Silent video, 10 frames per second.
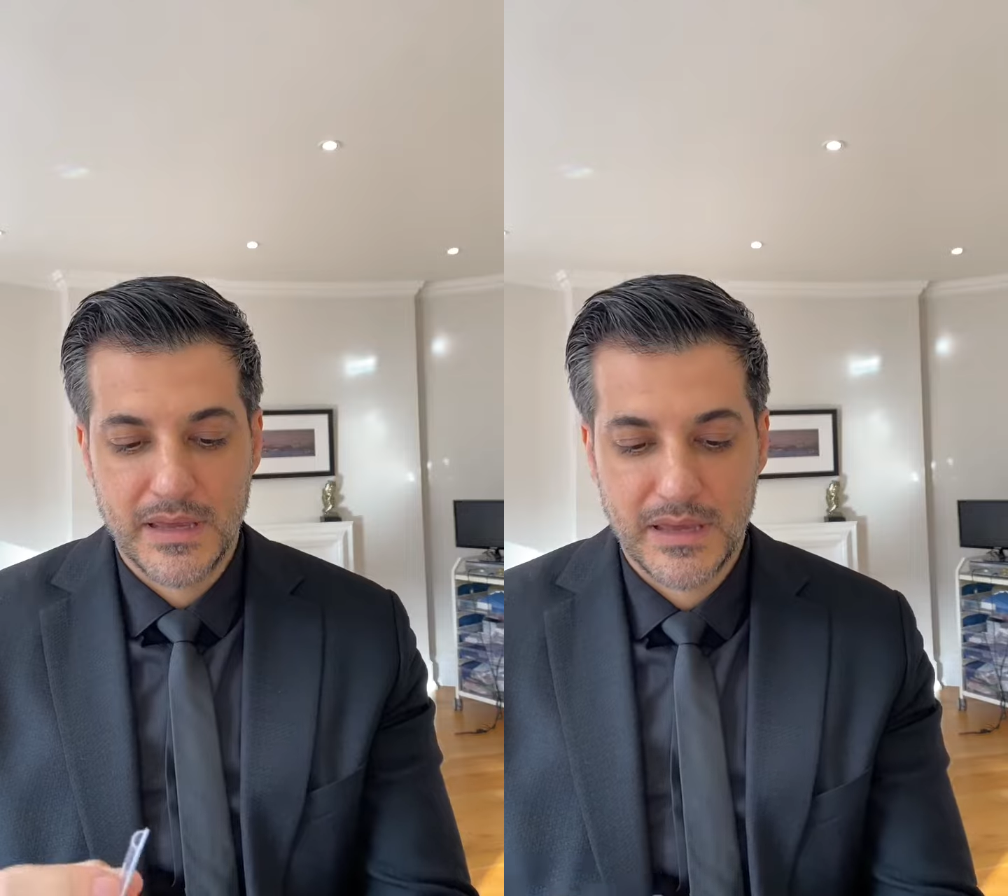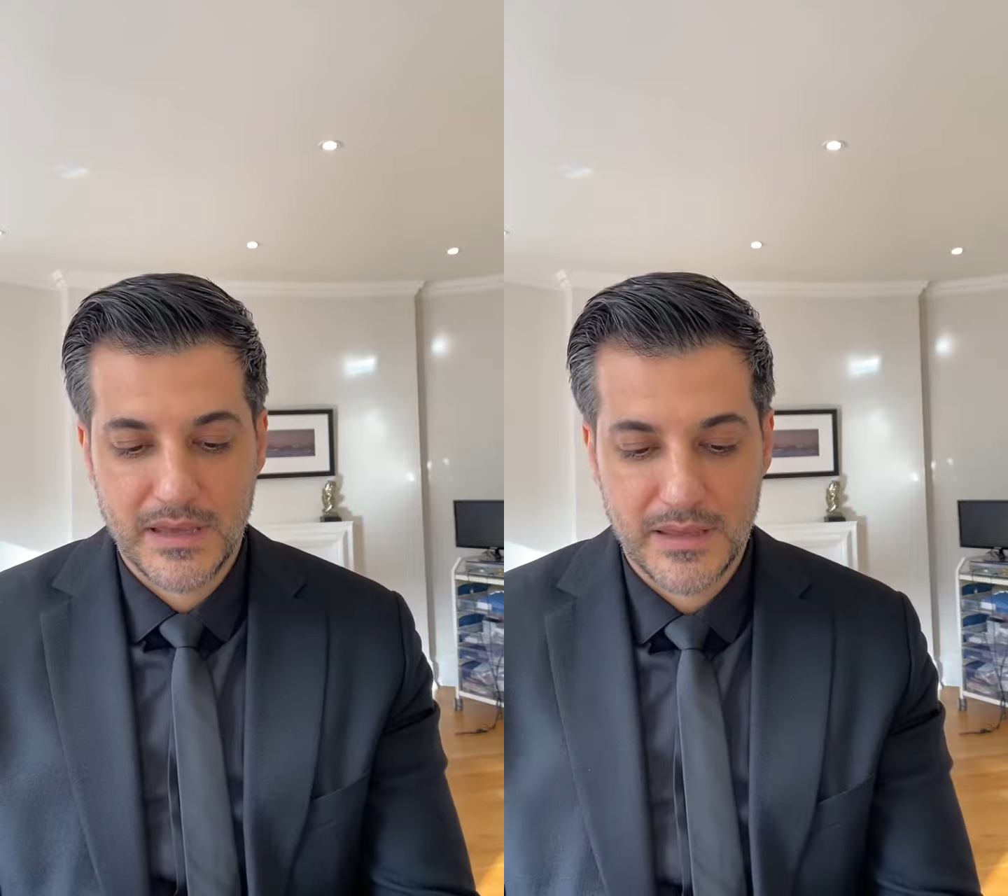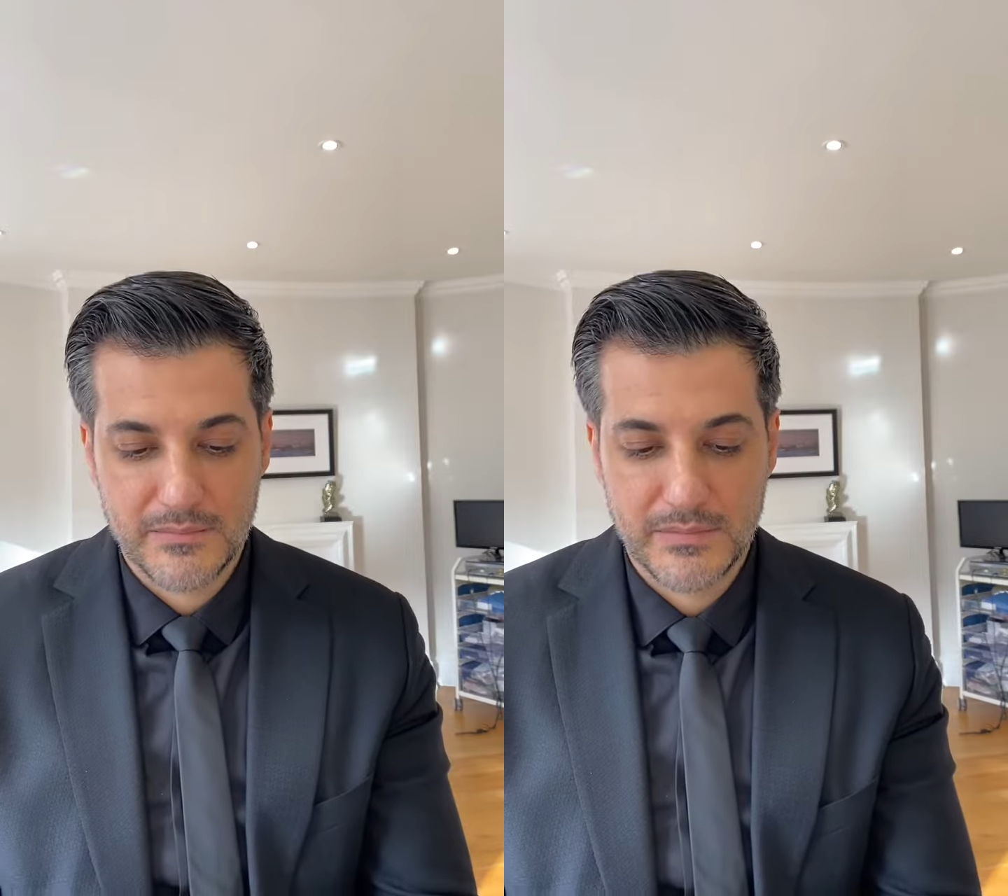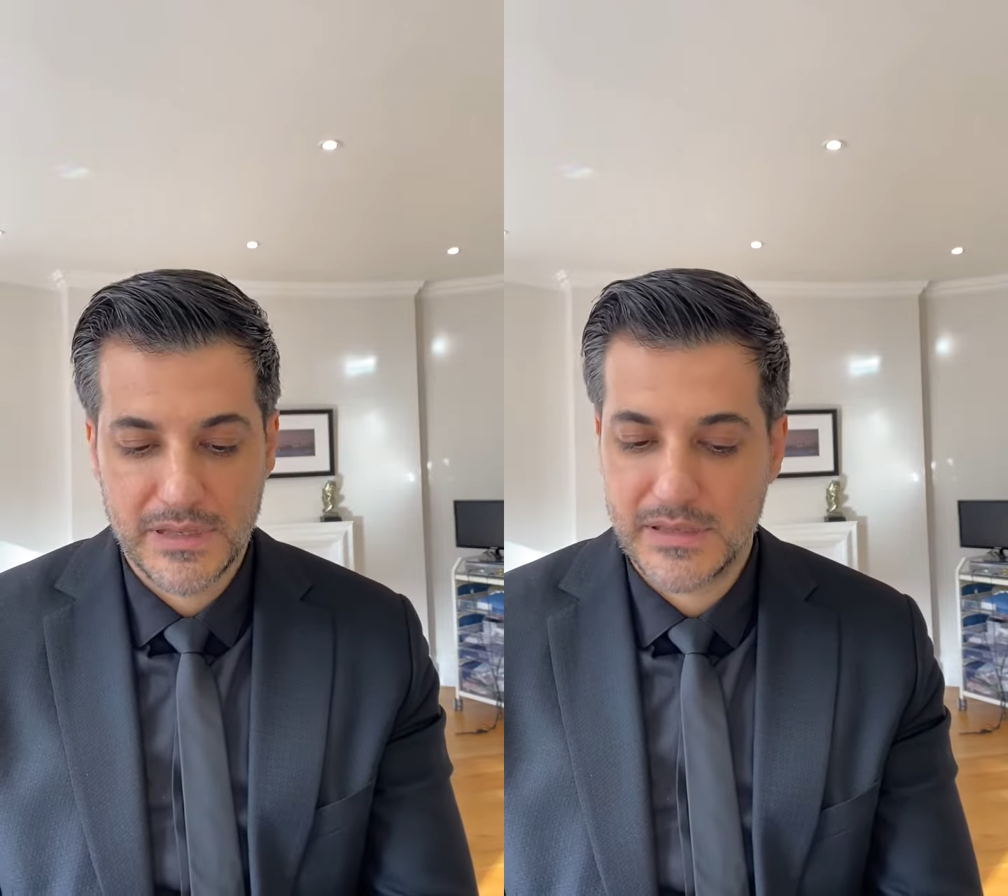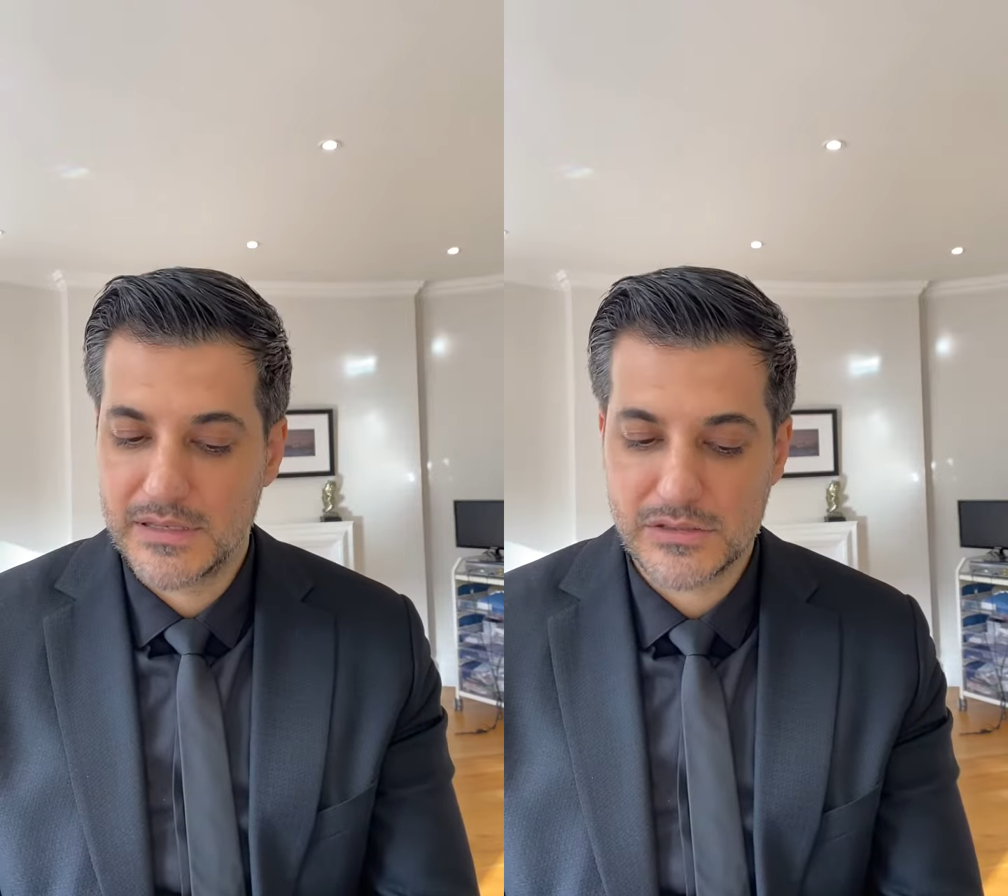
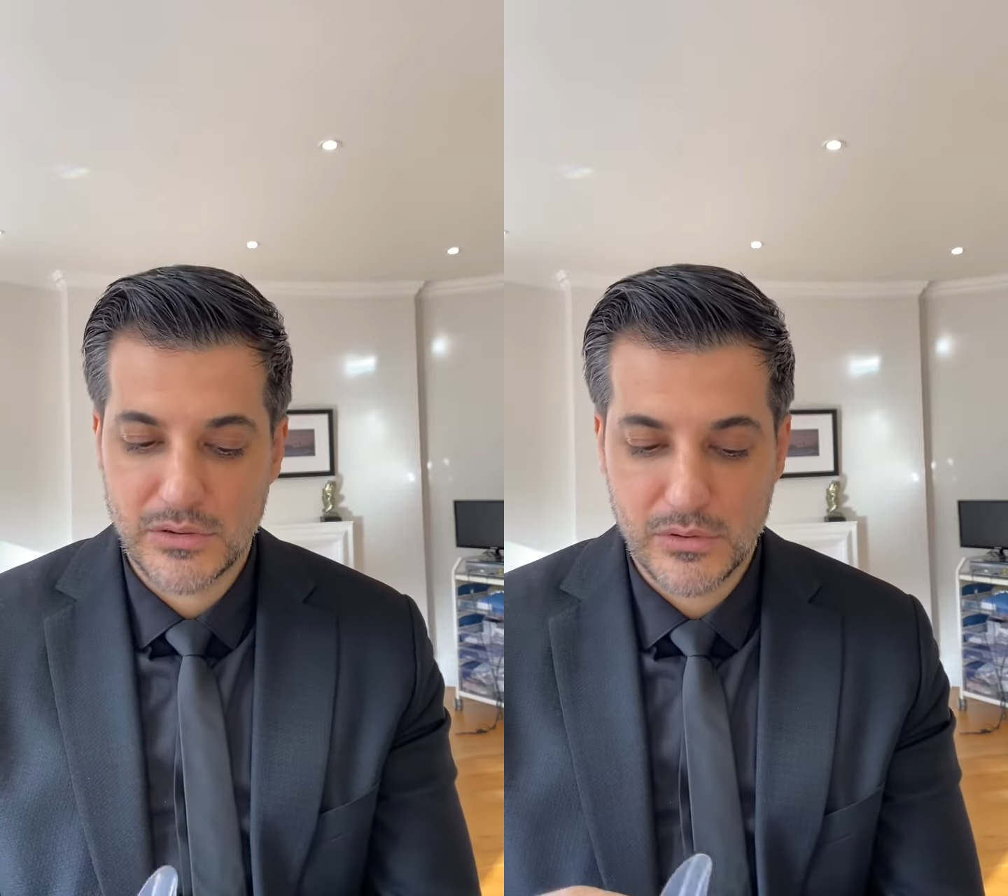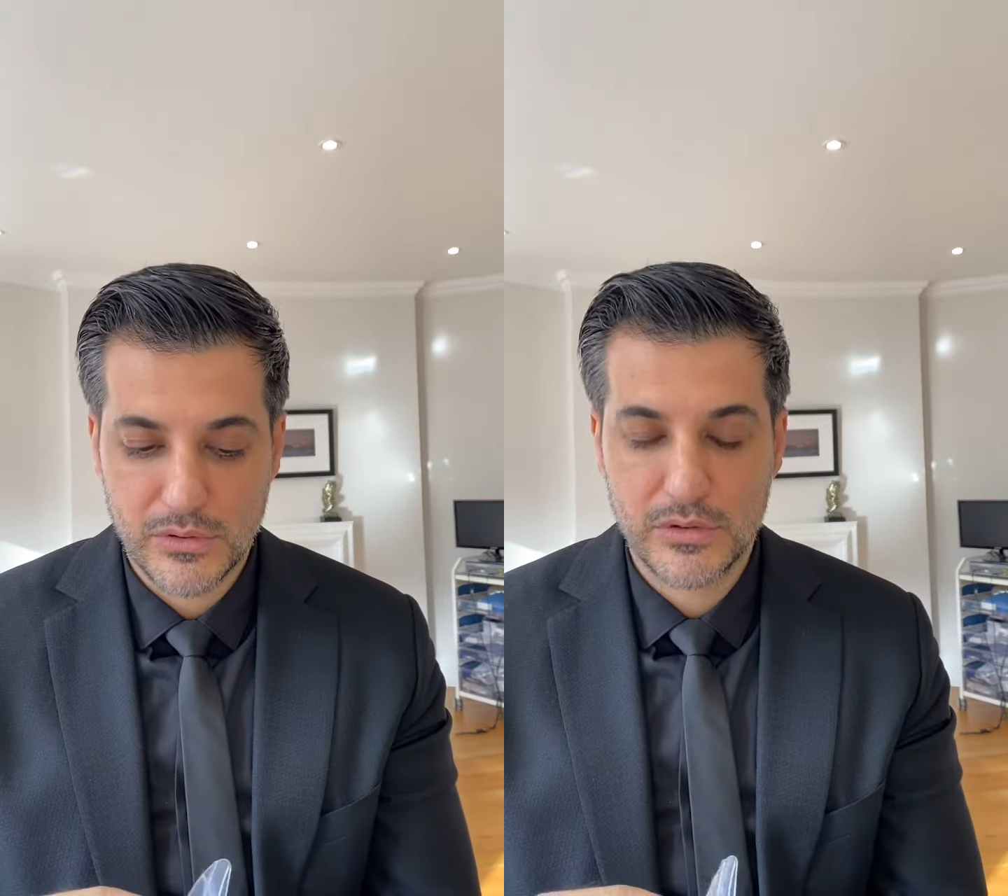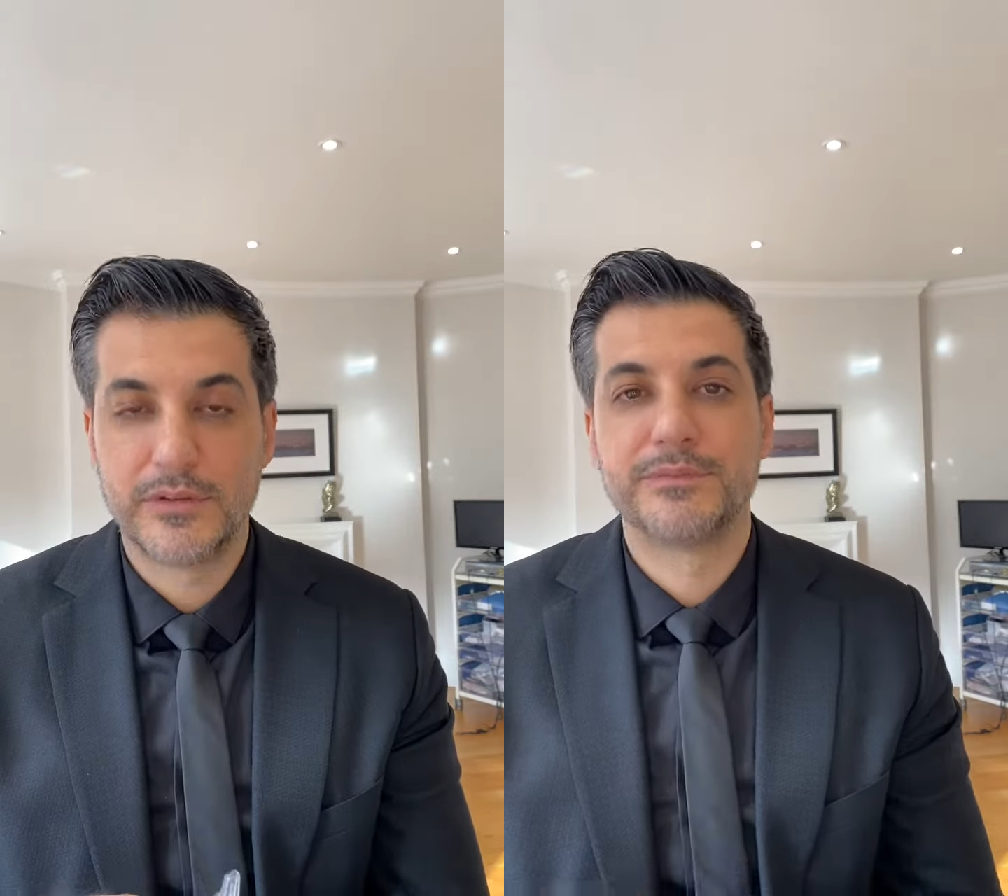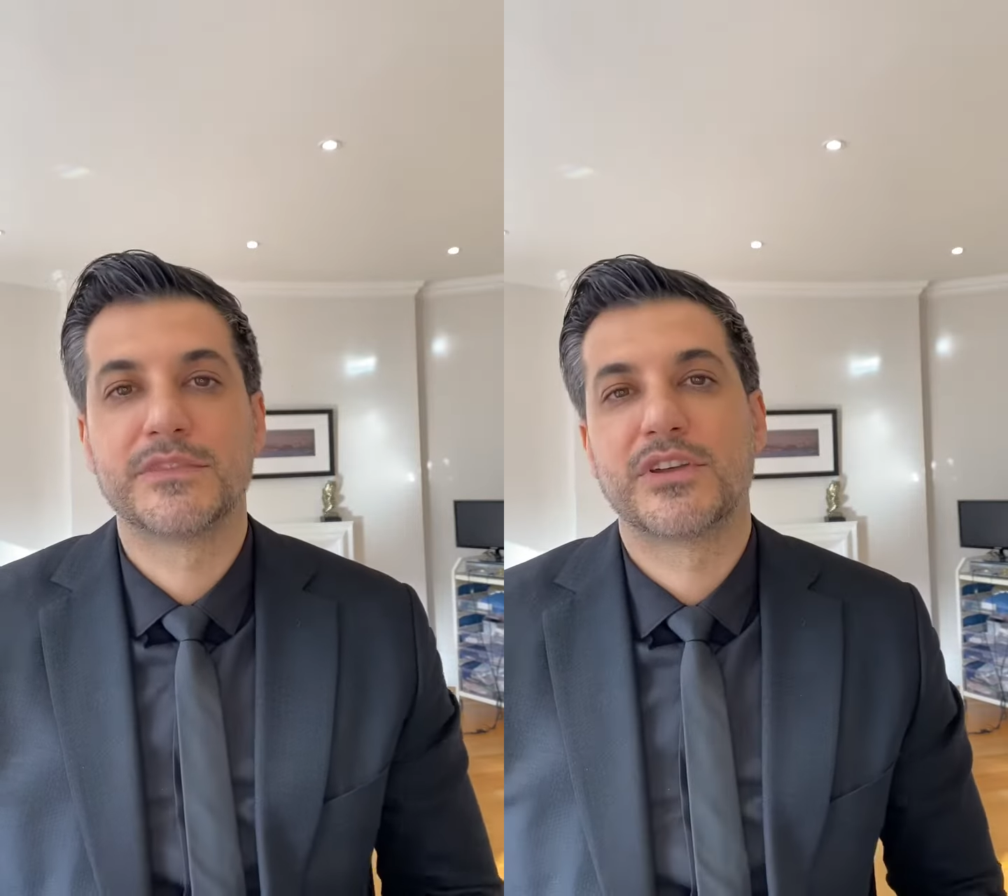but that's all.